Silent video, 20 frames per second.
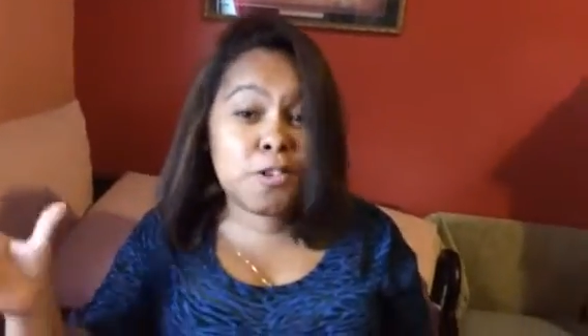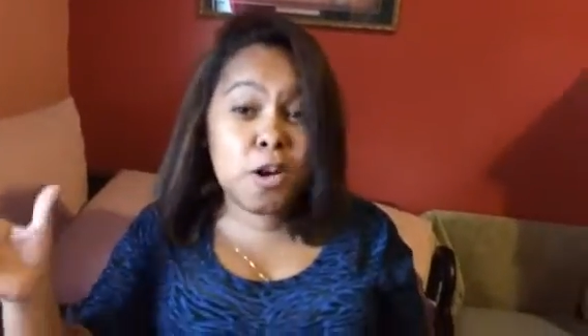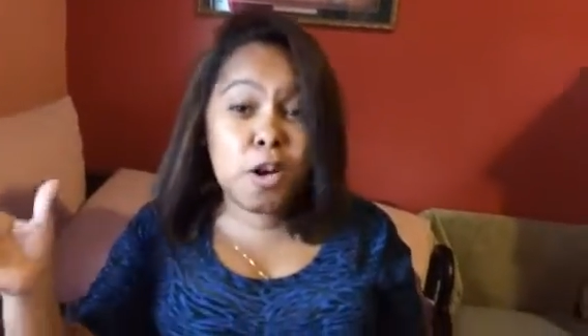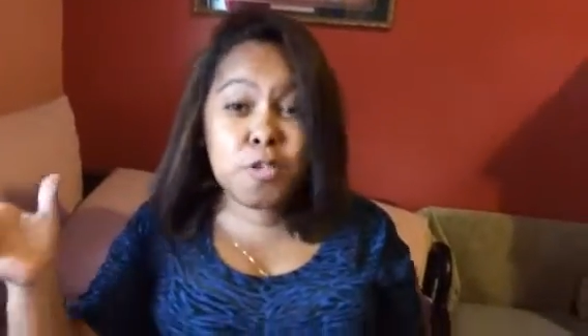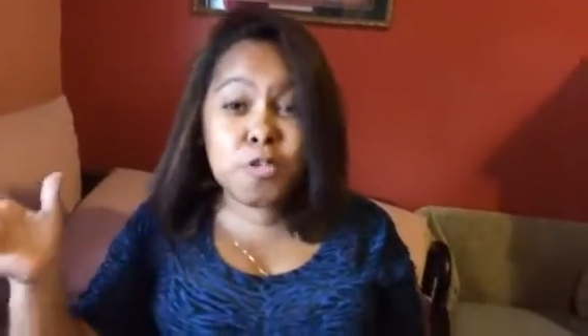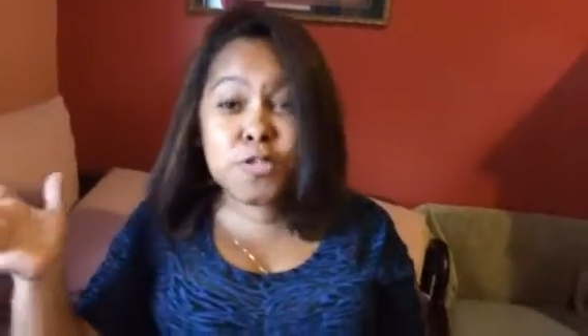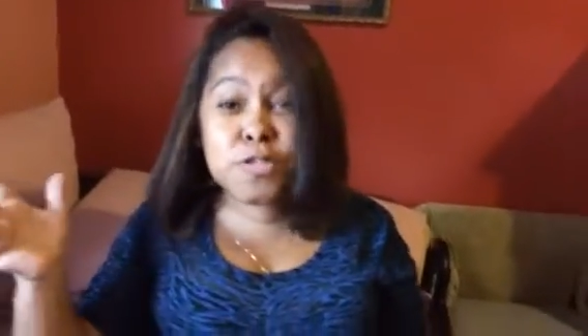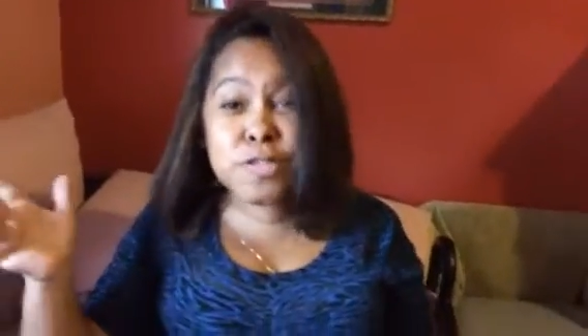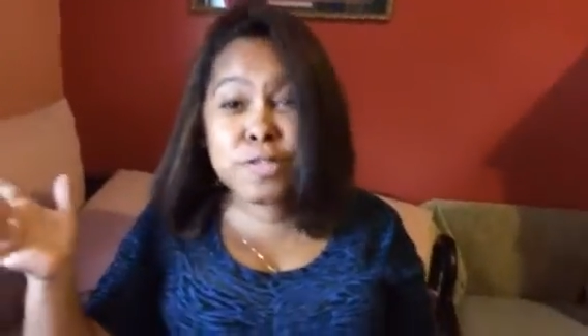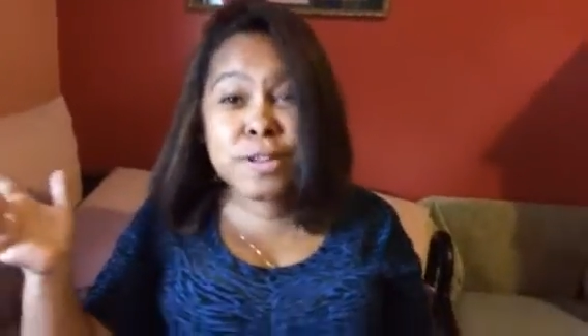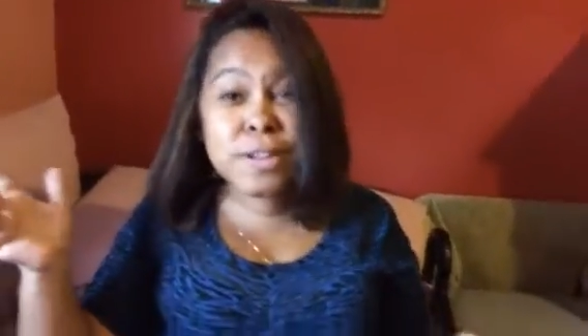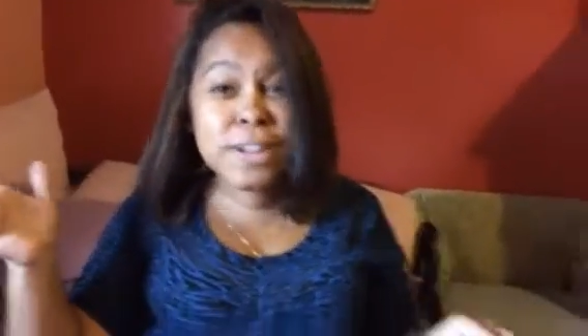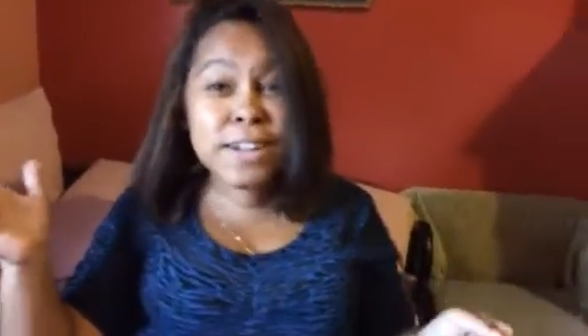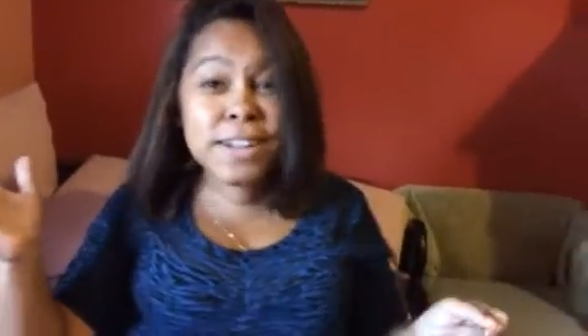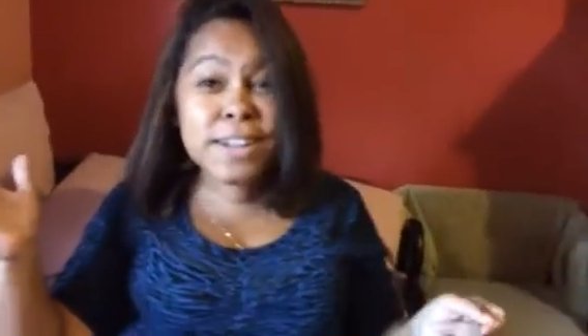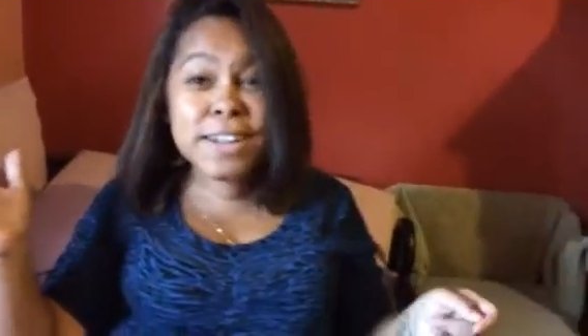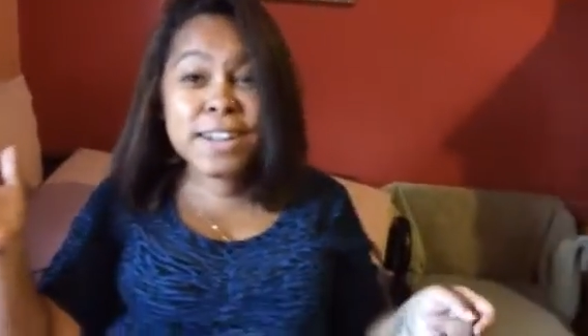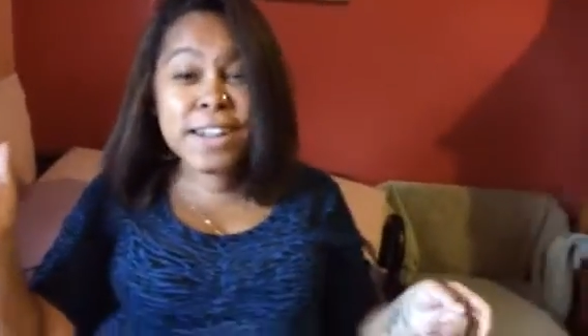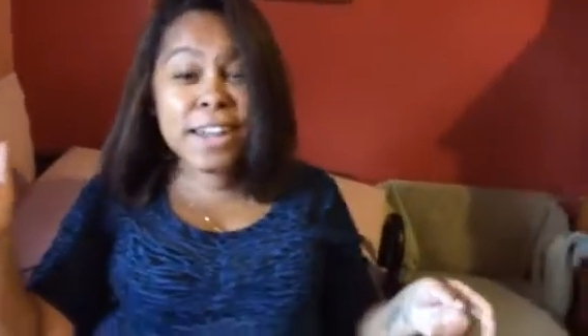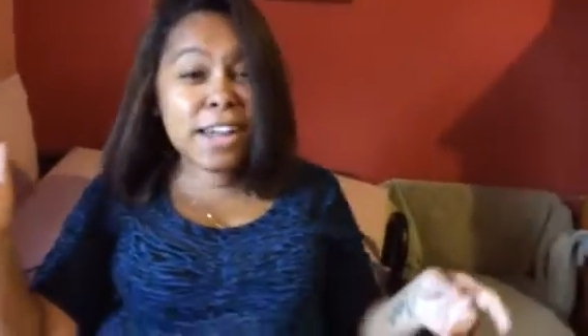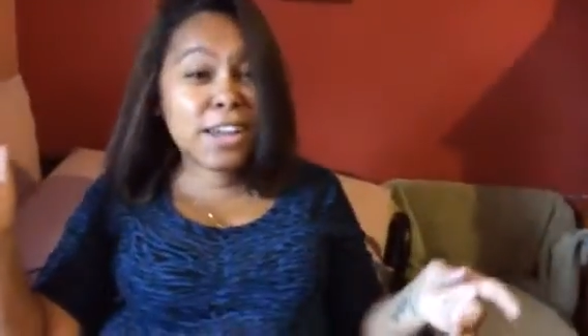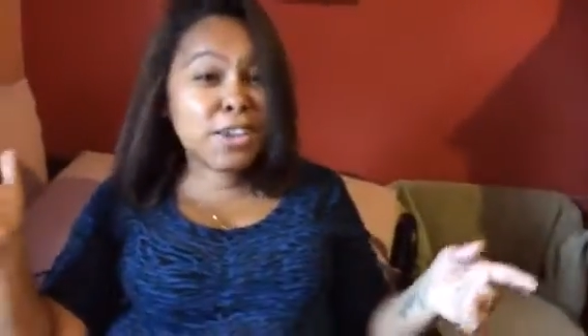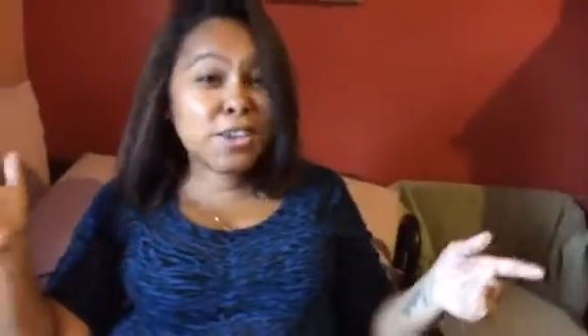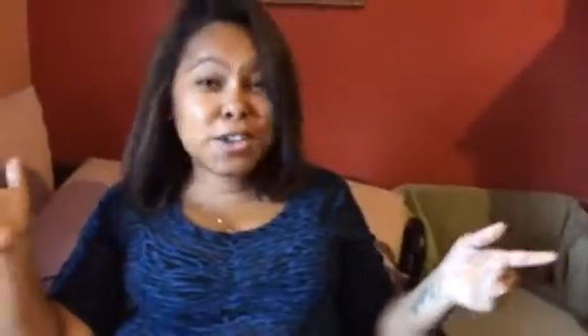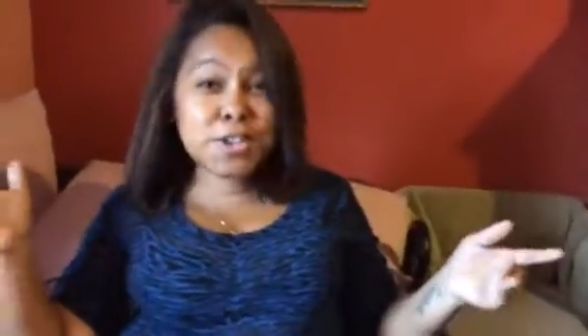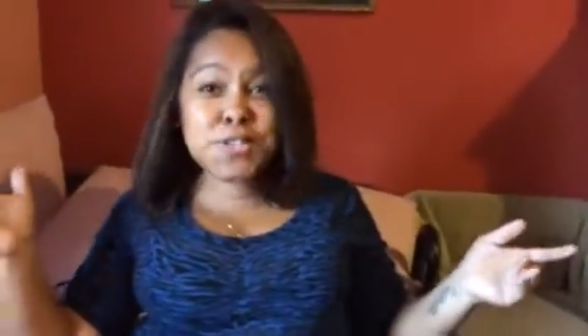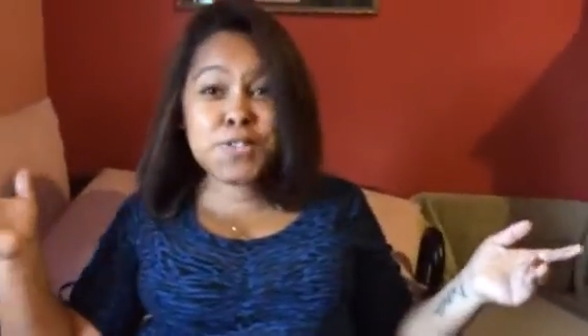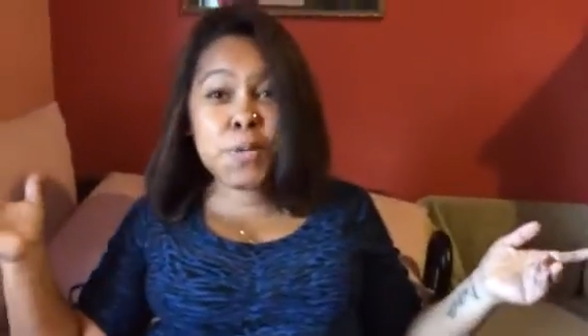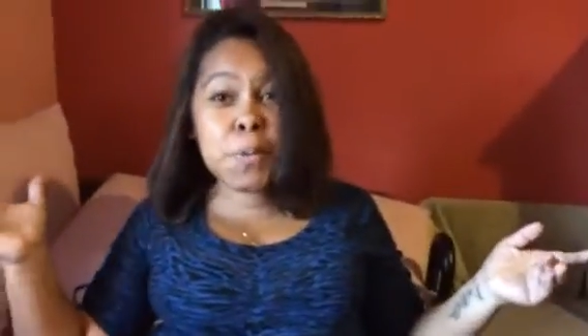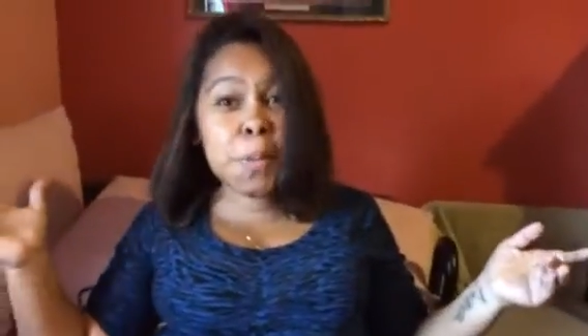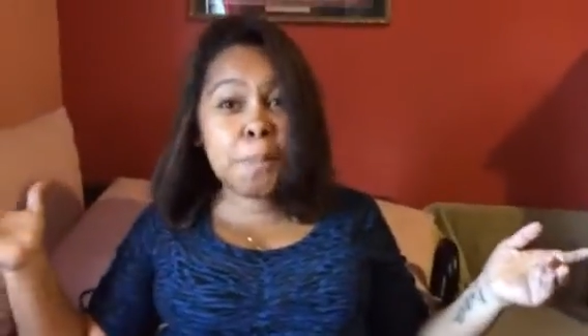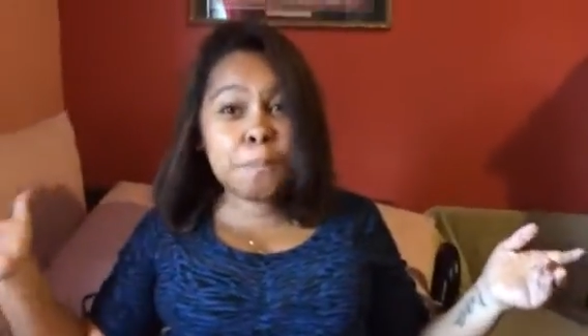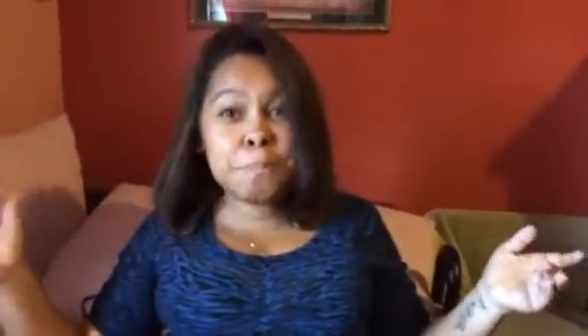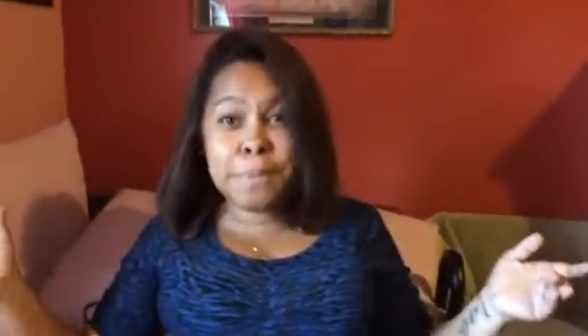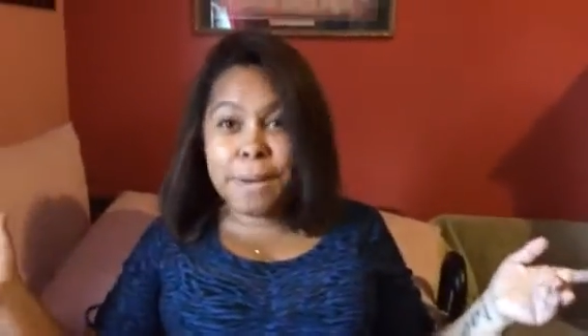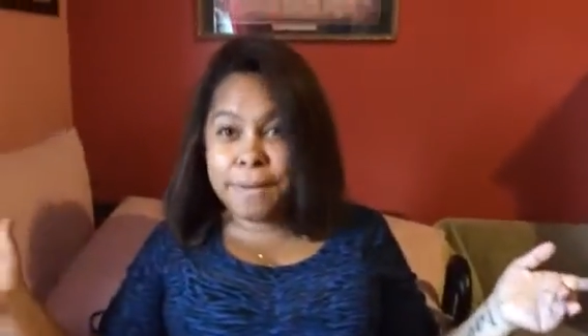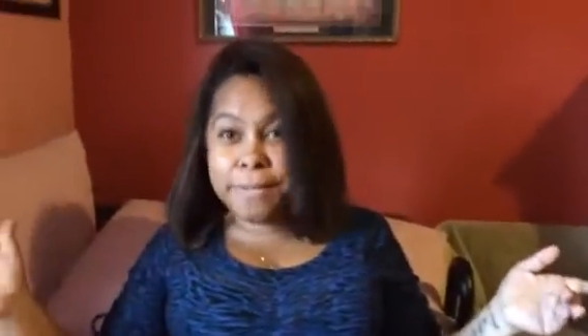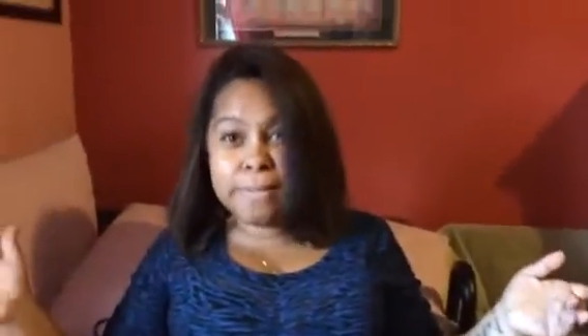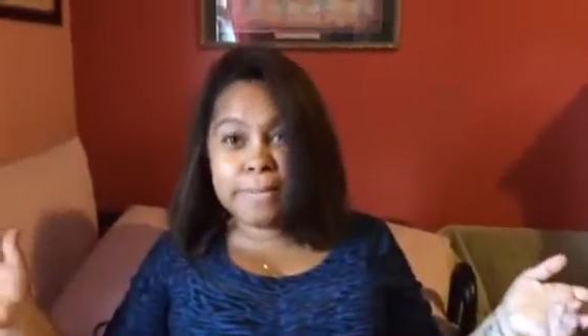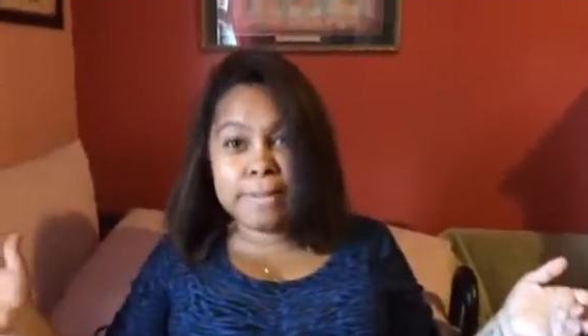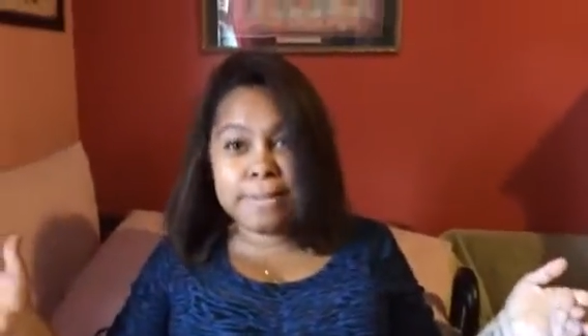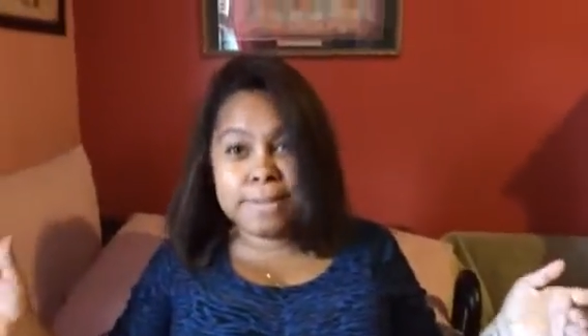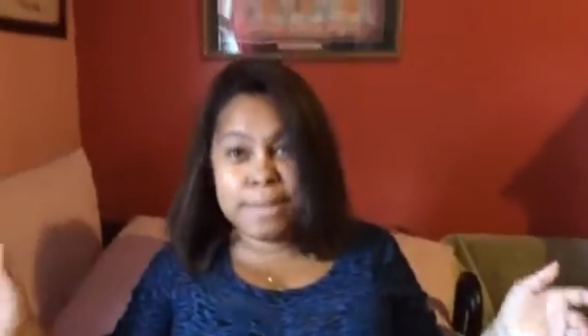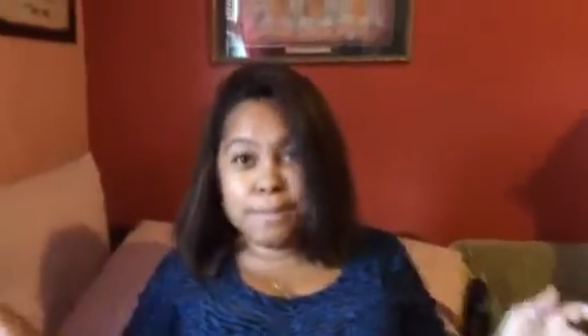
off and look for a bus or